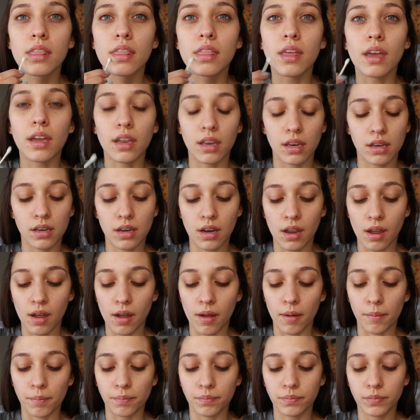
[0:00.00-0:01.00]
that
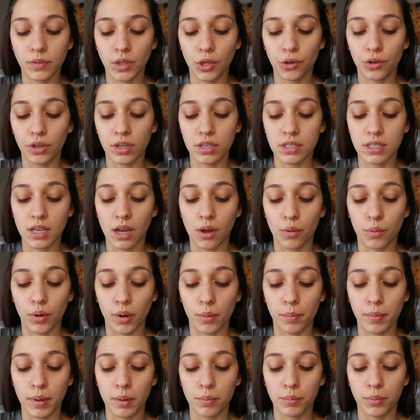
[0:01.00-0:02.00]
you can tell
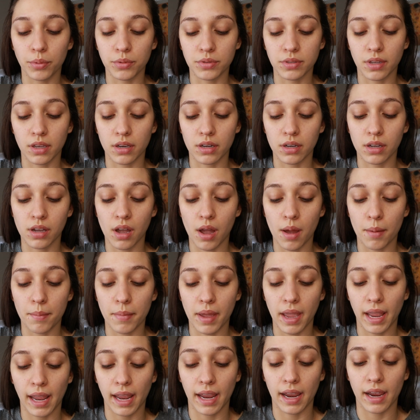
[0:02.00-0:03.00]
where a pimple's gonna come
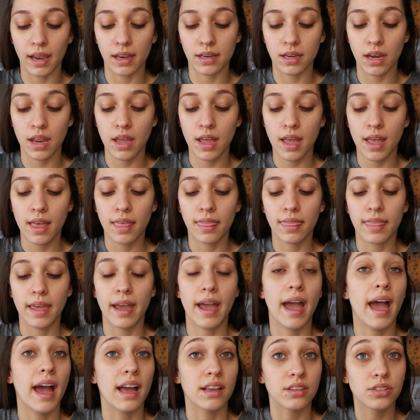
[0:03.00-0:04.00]
and
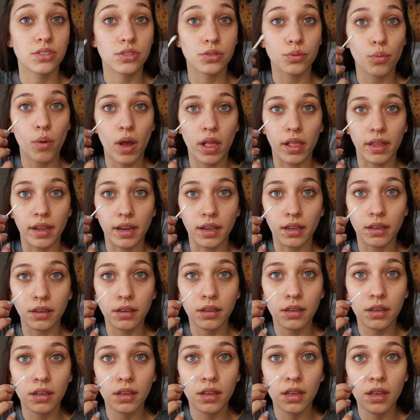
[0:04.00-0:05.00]
that has swelling.
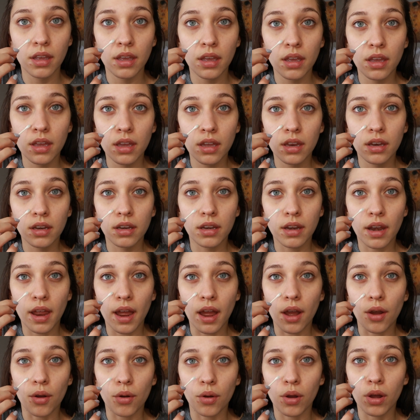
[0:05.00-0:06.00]

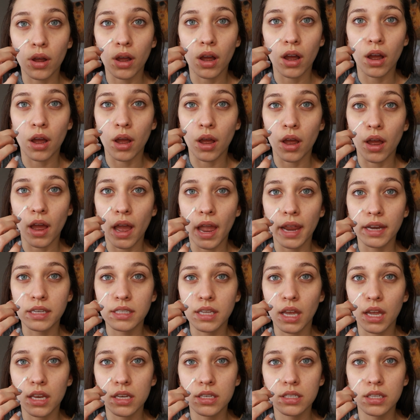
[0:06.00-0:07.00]
Now, I
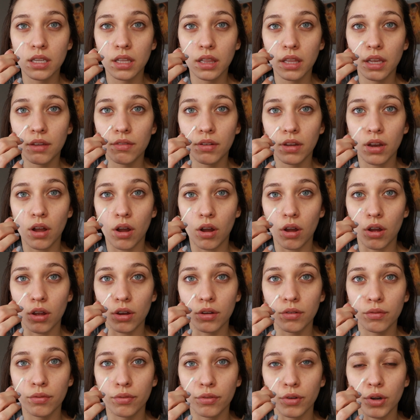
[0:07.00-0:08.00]
tend to leave it
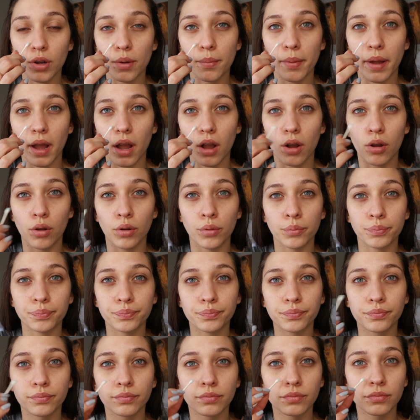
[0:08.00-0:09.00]
on for about,
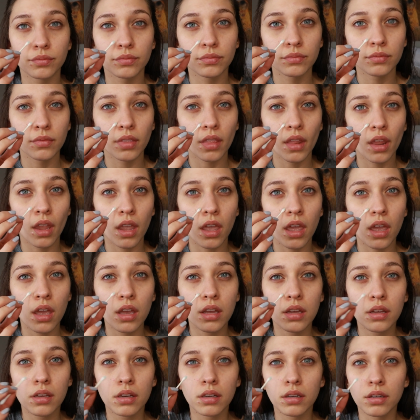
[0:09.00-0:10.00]

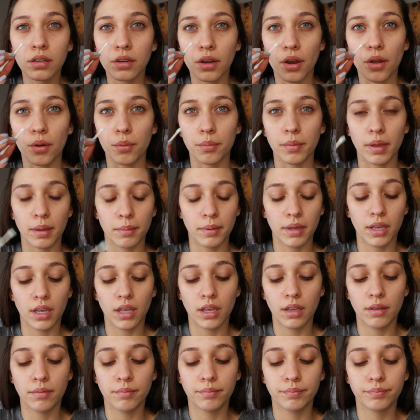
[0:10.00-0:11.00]

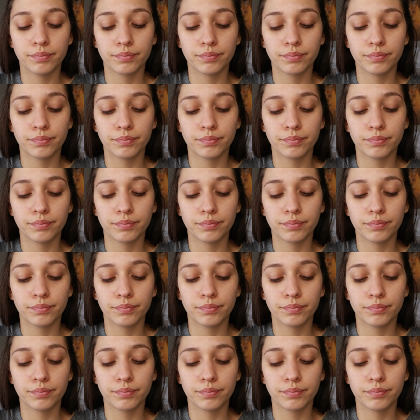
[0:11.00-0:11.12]
maybe